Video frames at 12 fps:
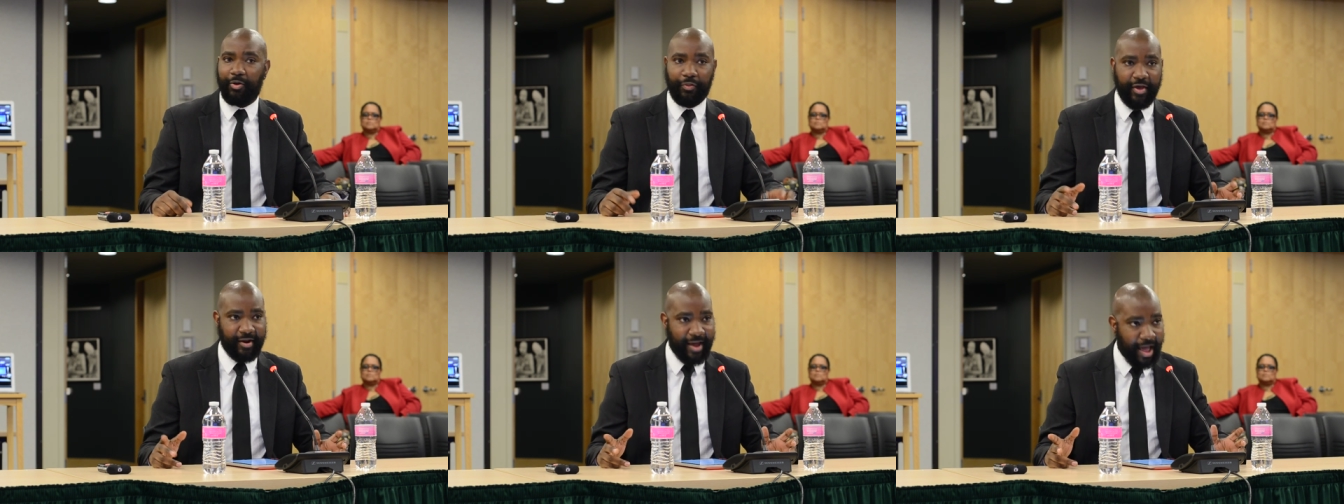
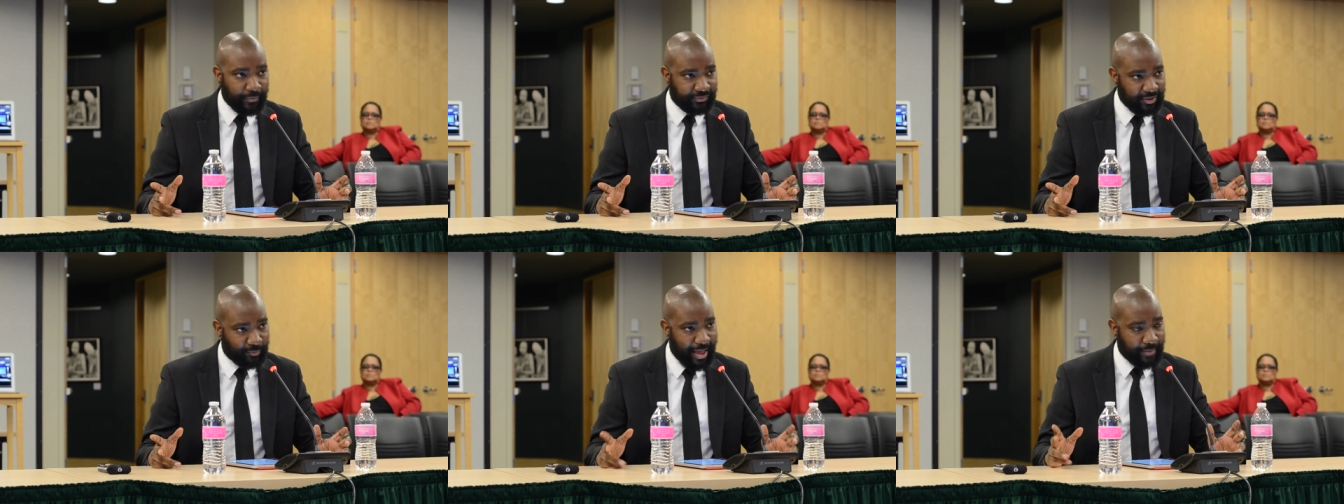They had an
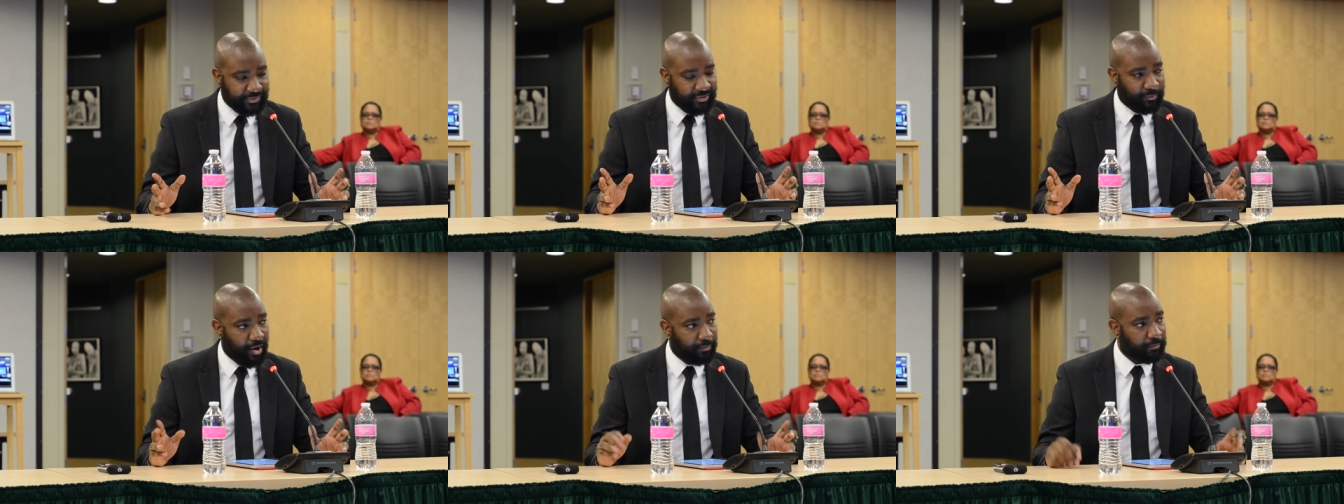absentee
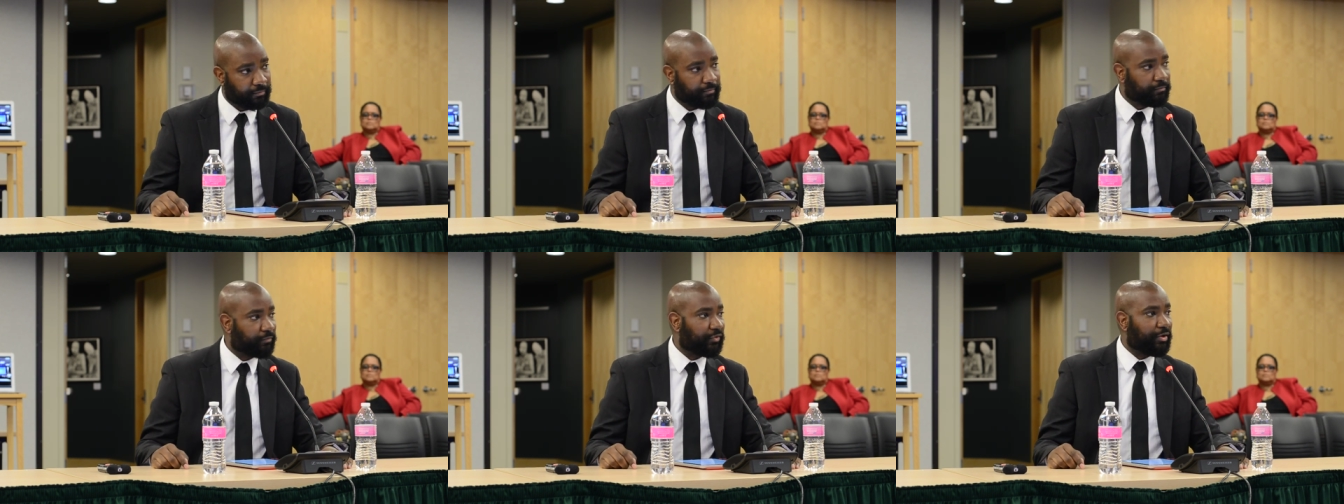problem.
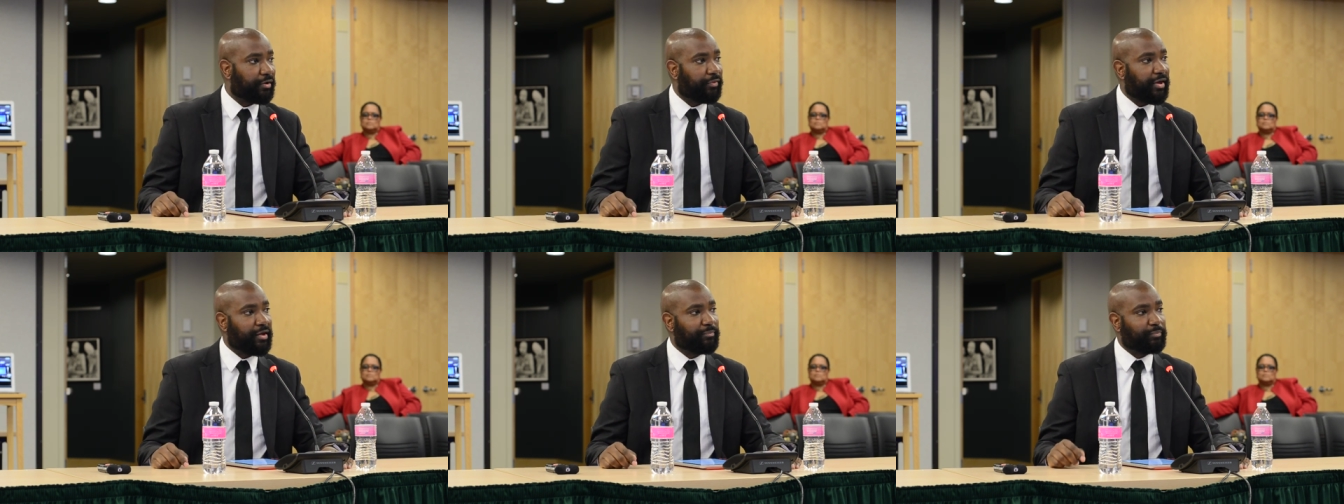
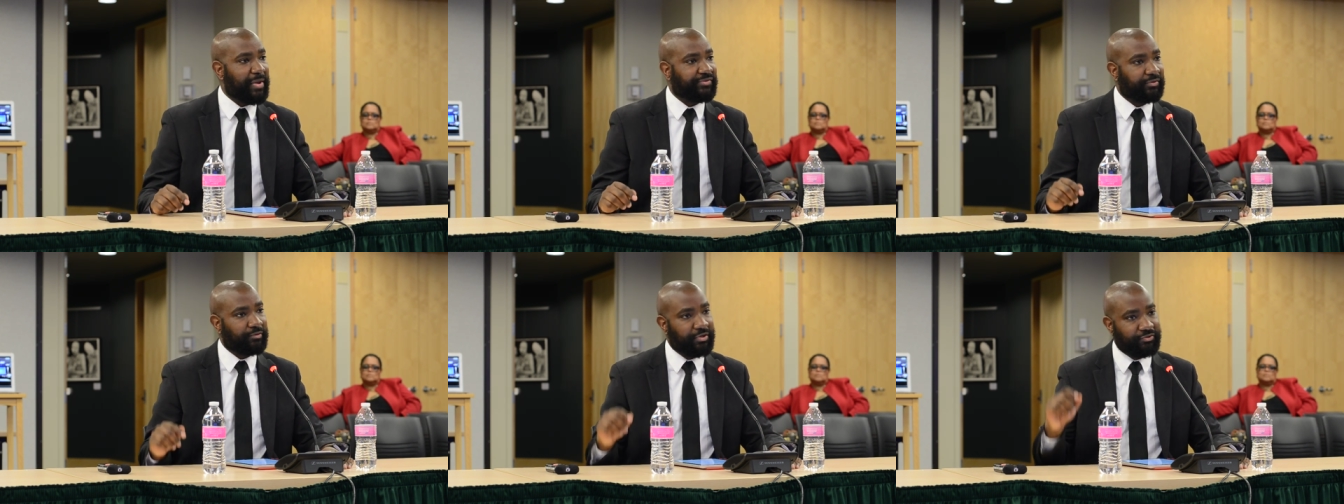They
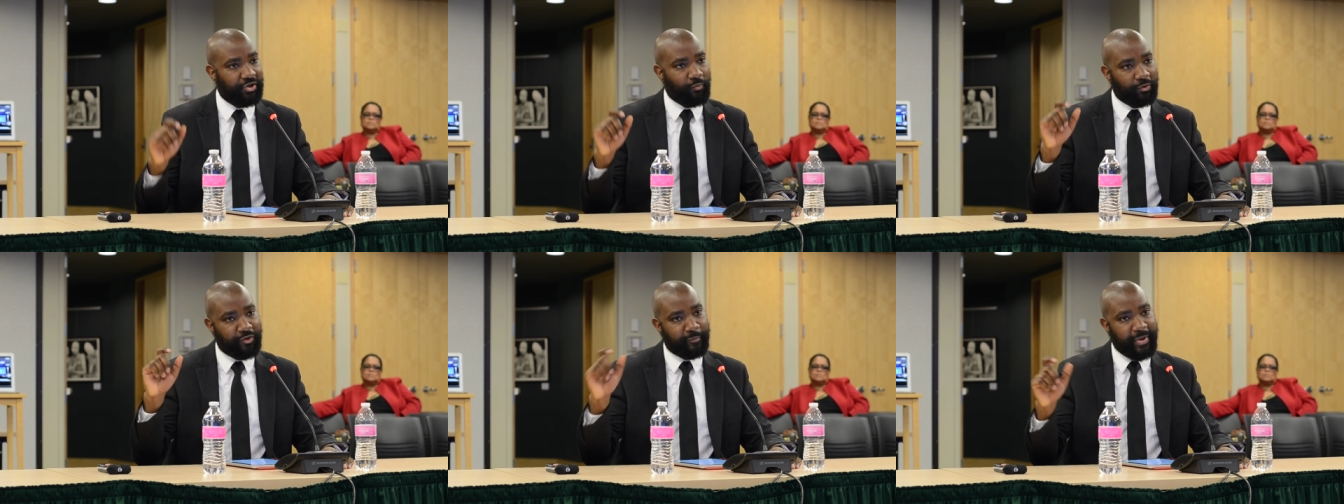basically took
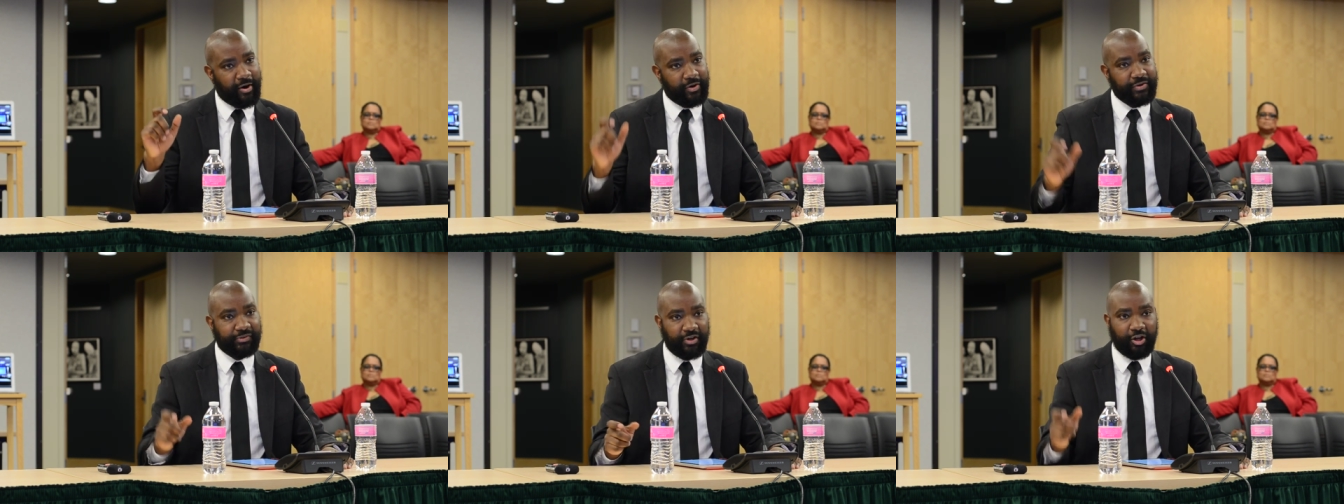one of their
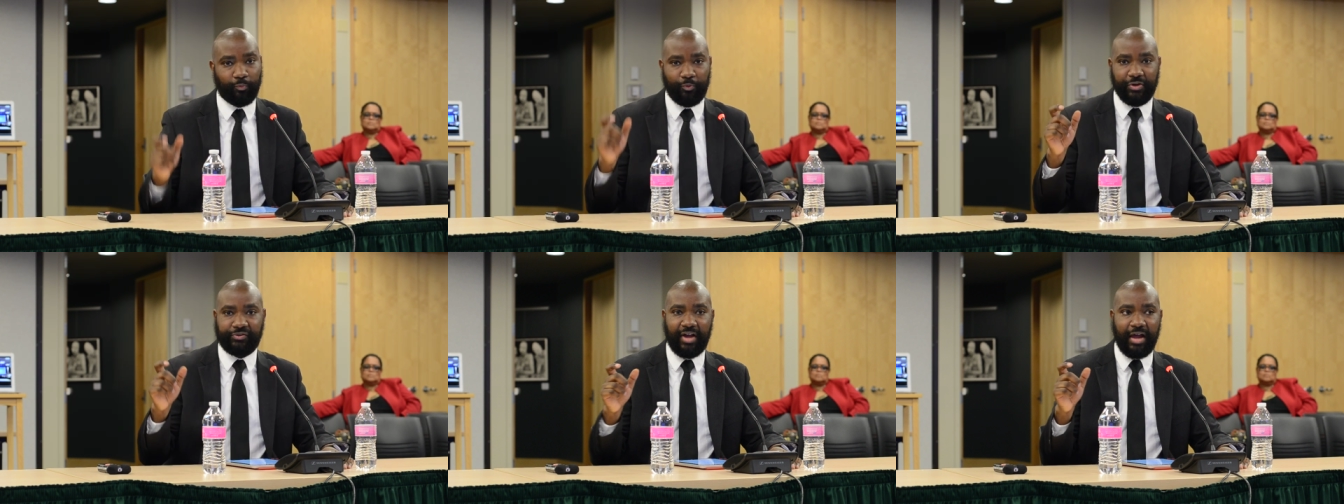paras and
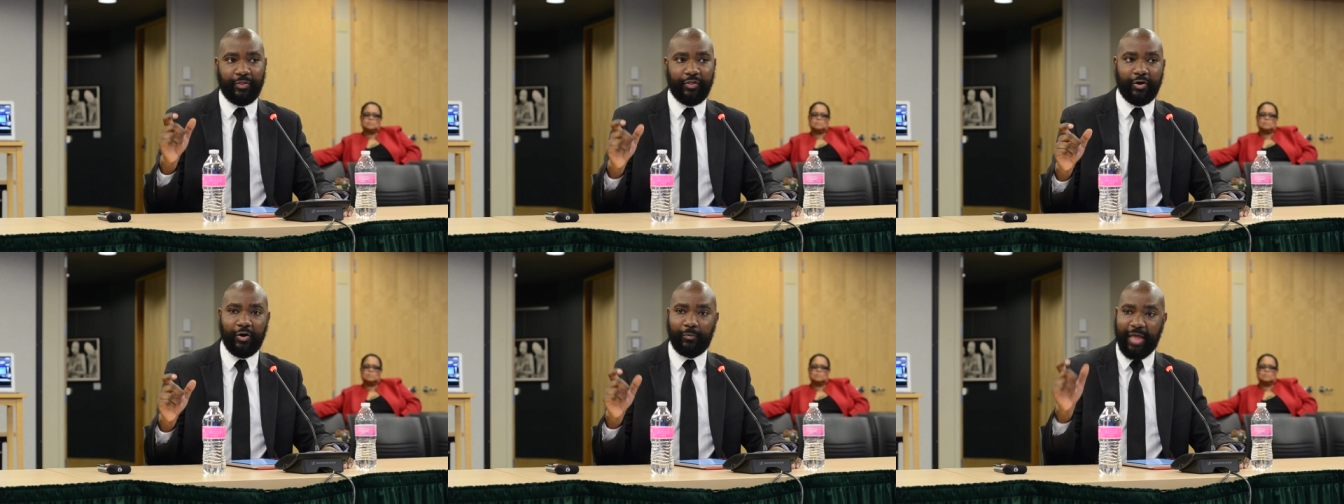reassigned
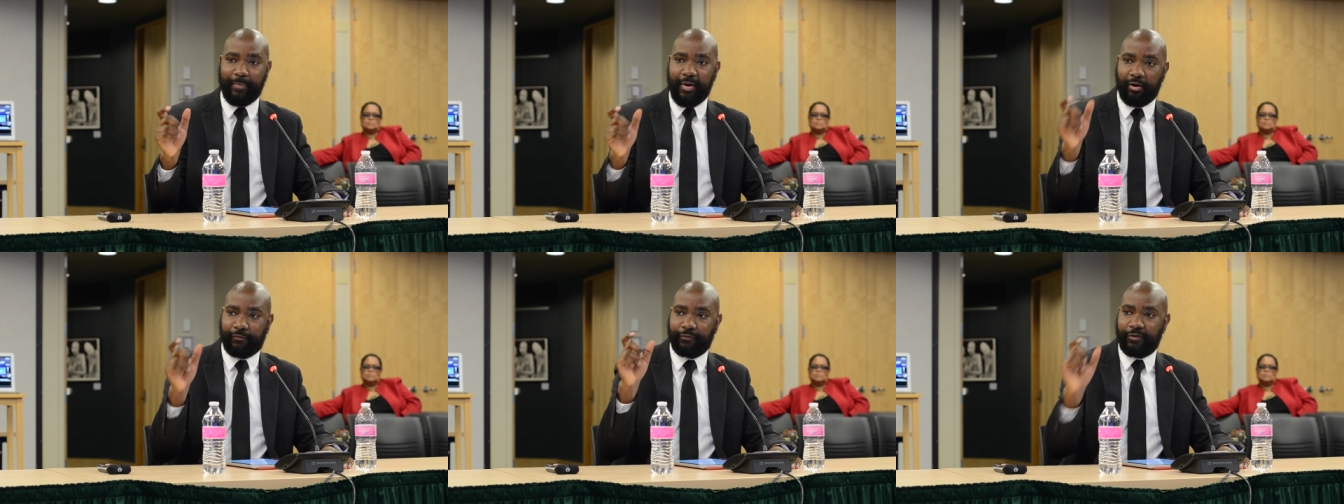that
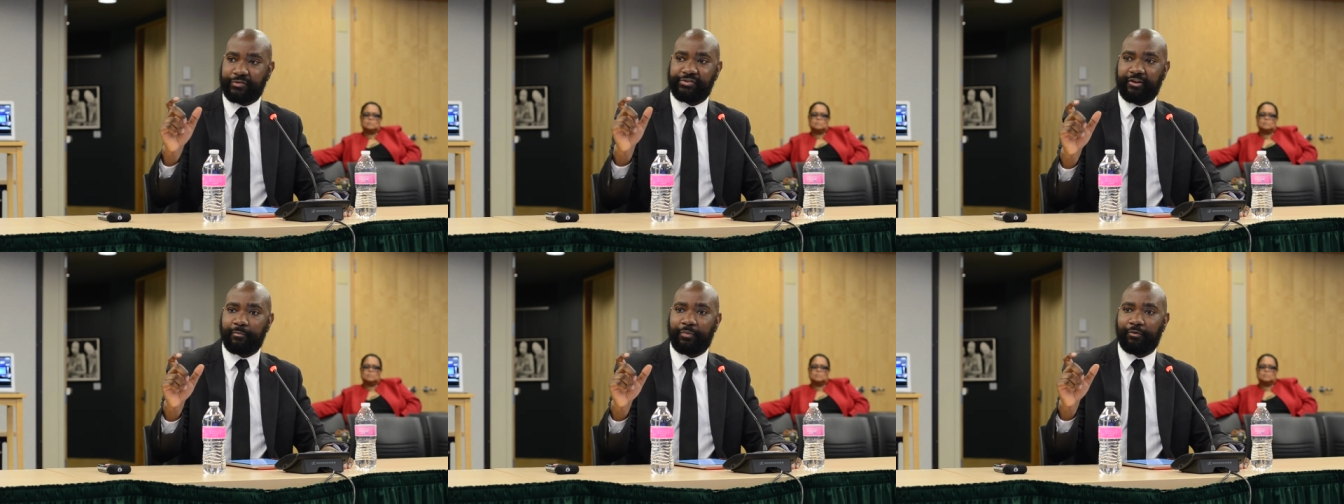para for first and
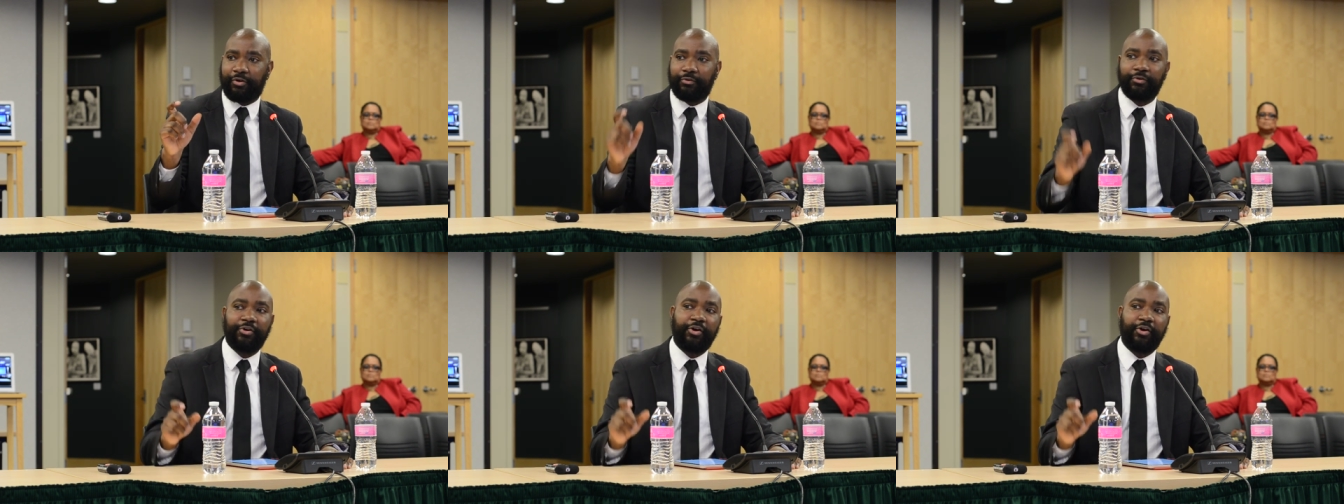second period.